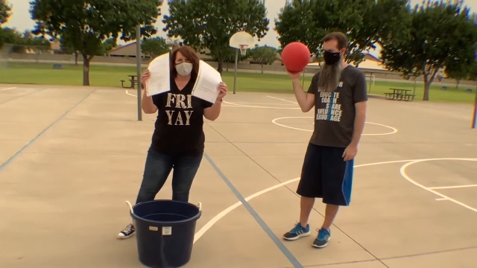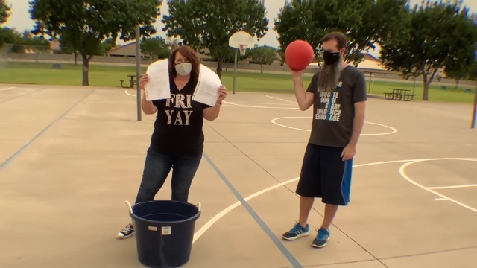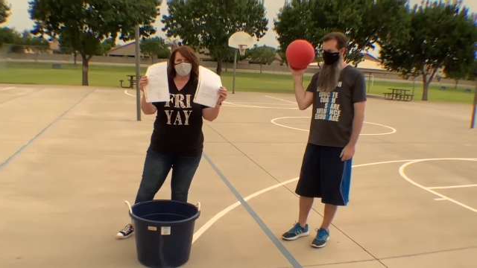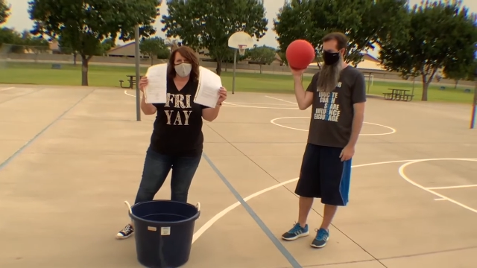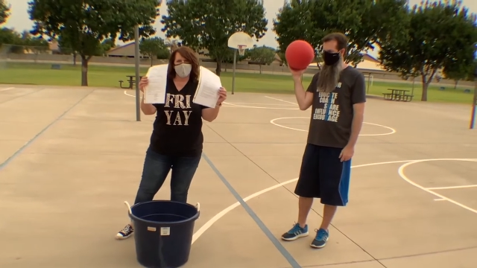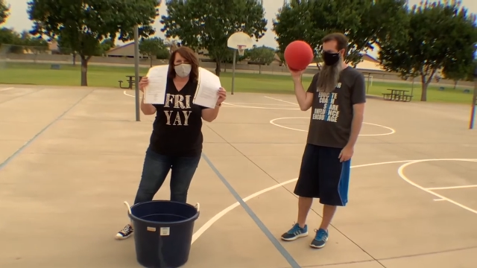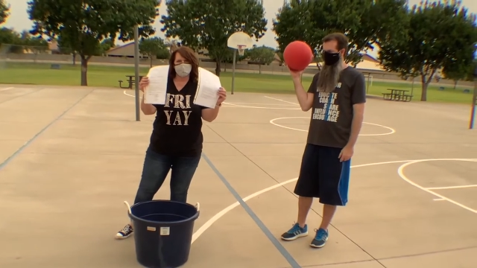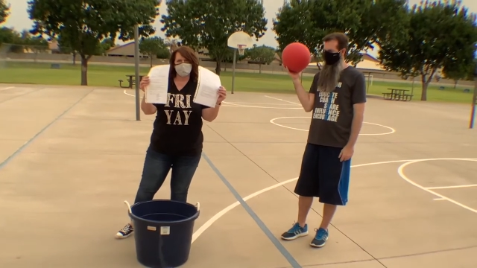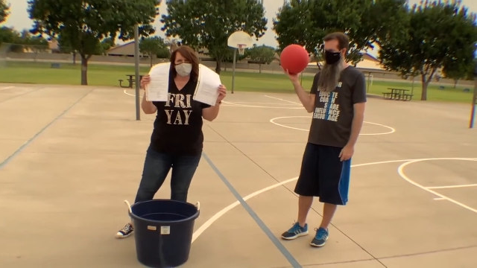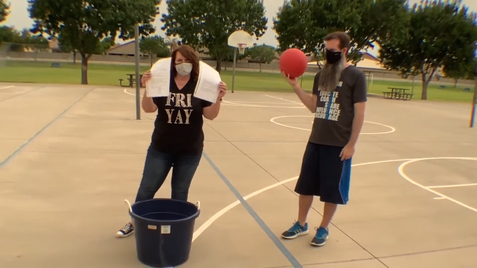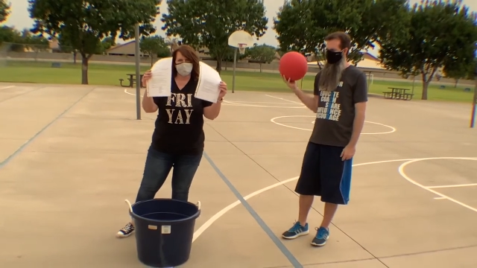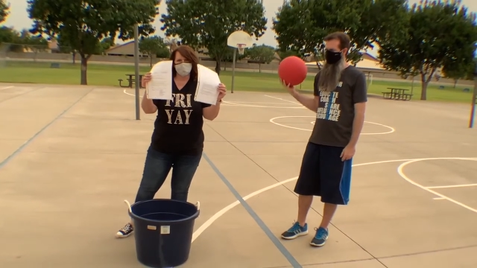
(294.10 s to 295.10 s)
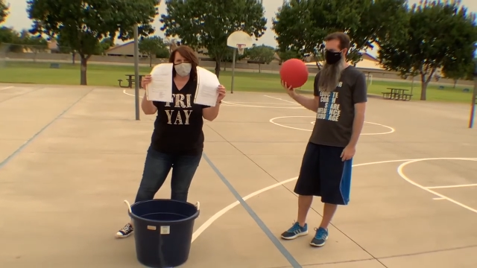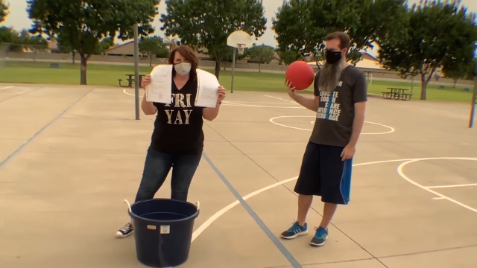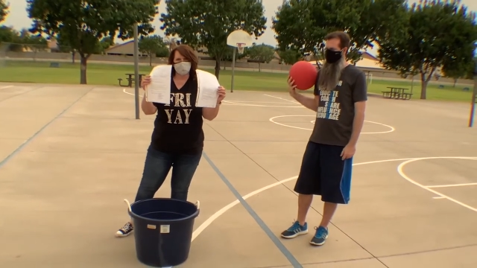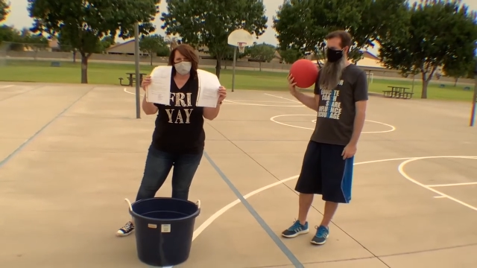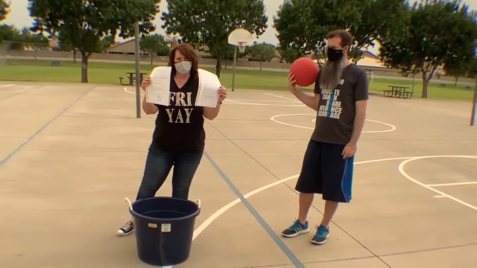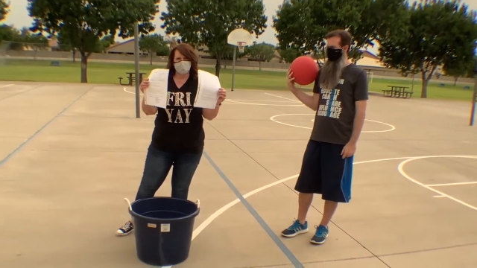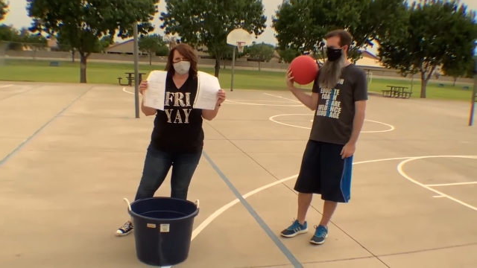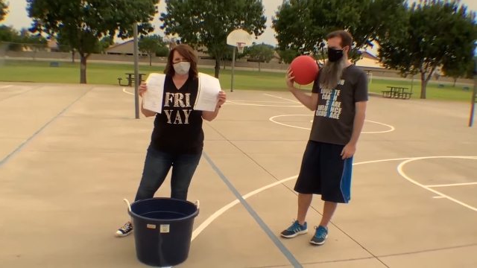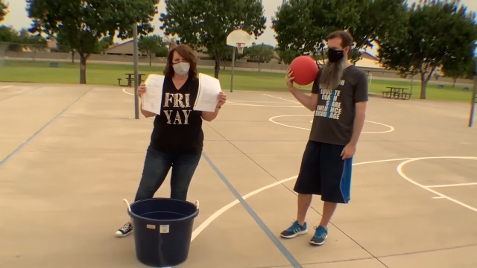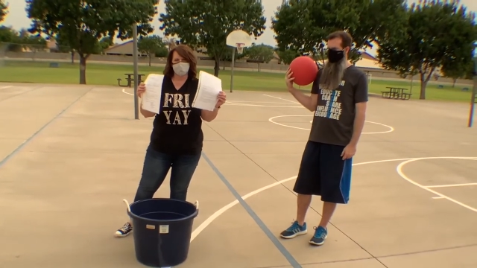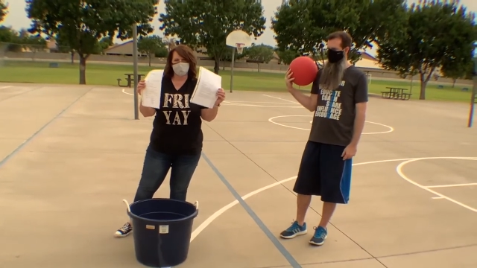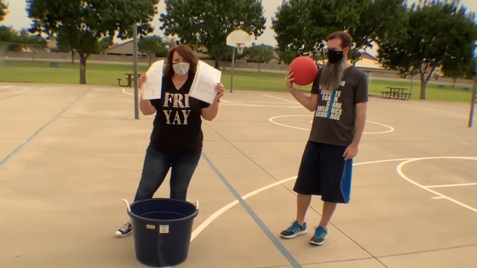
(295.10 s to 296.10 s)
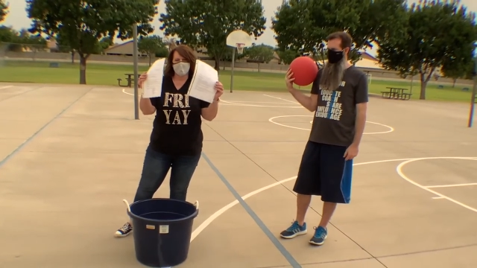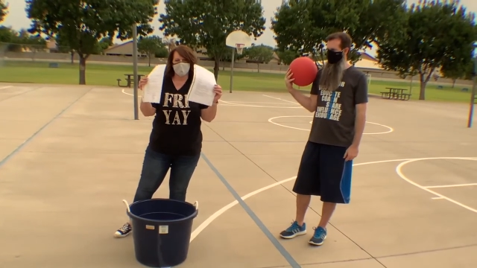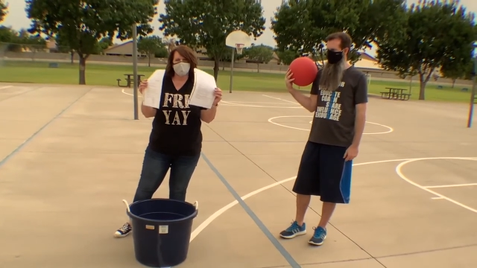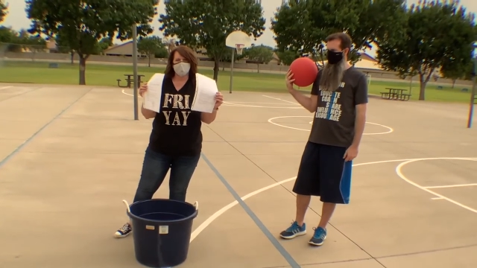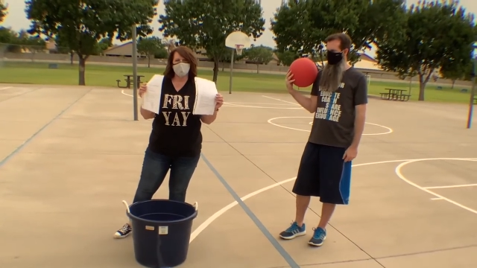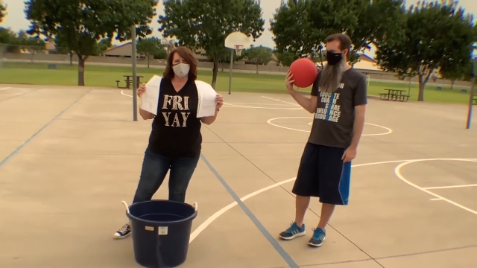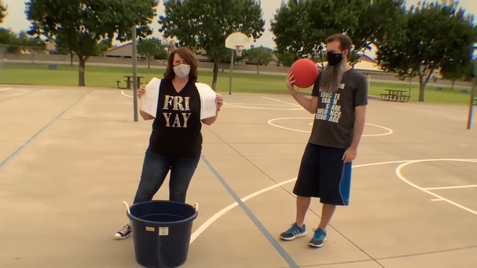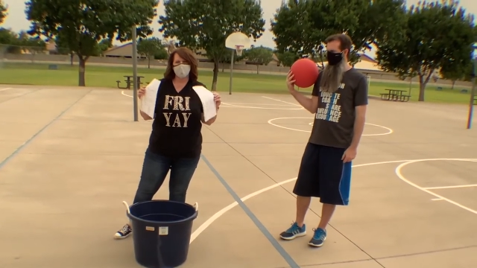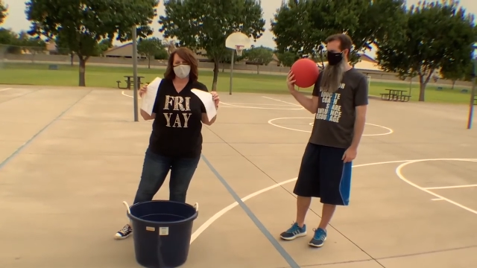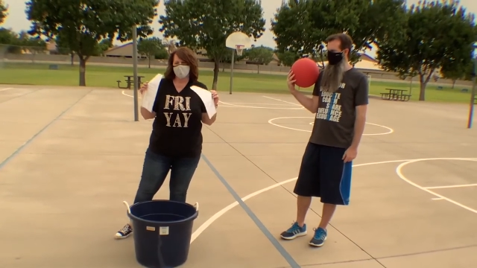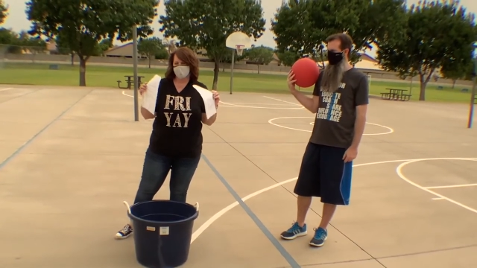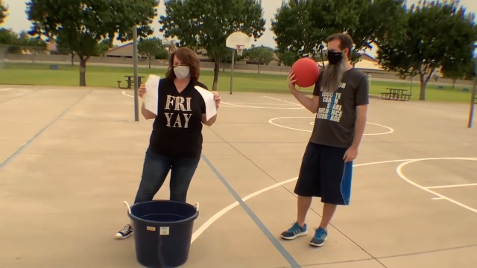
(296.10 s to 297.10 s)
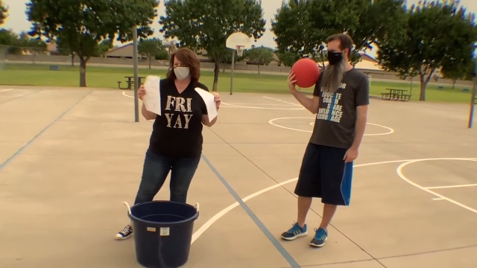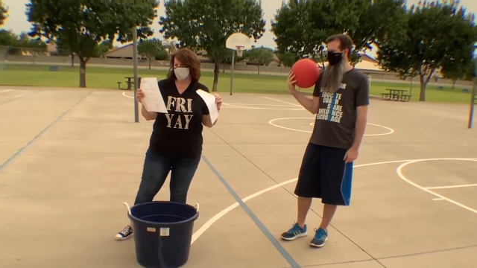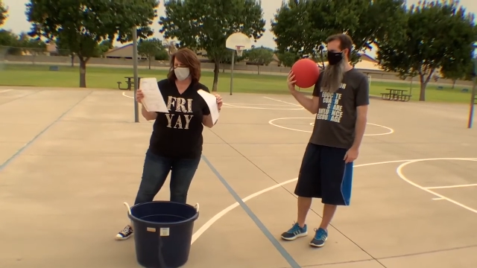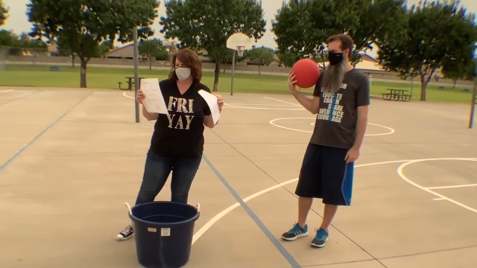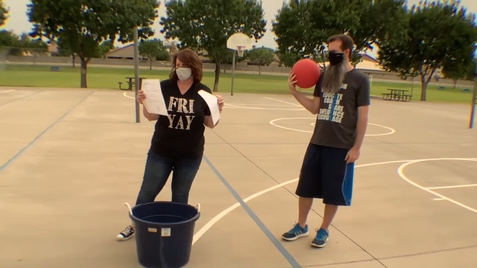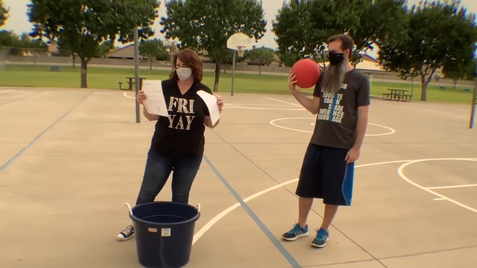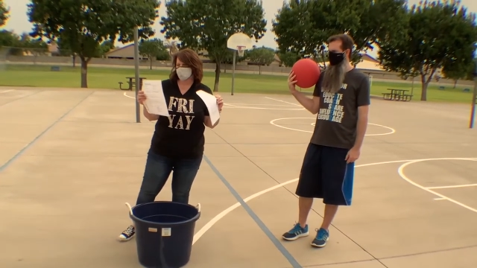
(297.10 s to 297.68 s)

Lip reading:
(no speaker visible)